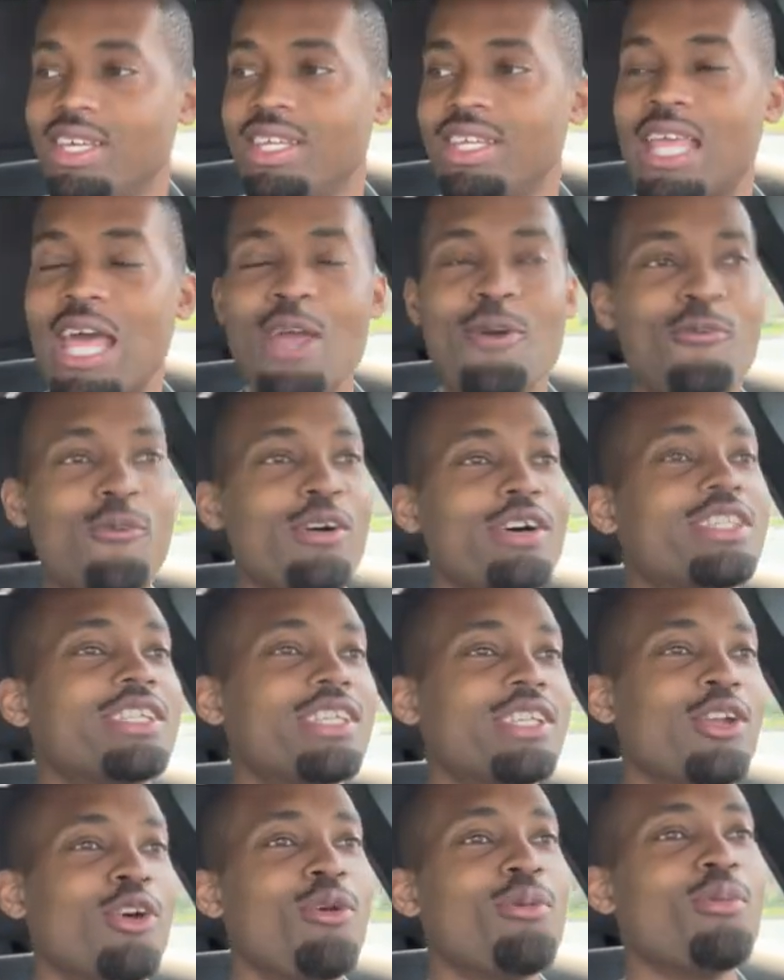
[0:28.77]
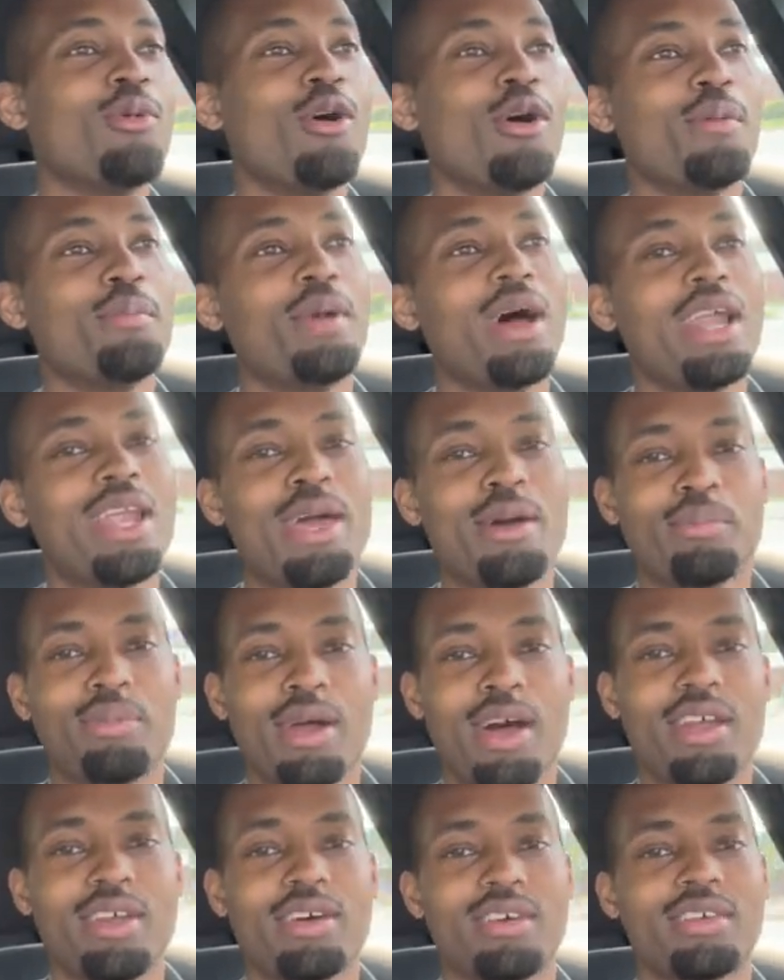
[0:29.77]
they want to know more about that
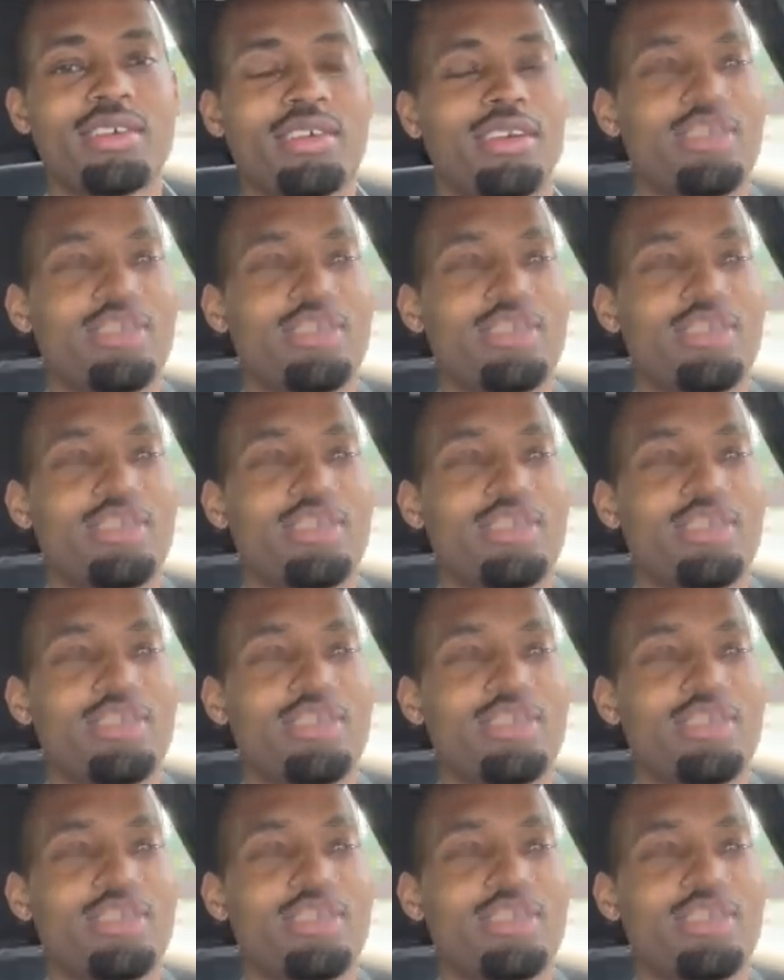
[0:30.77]
product.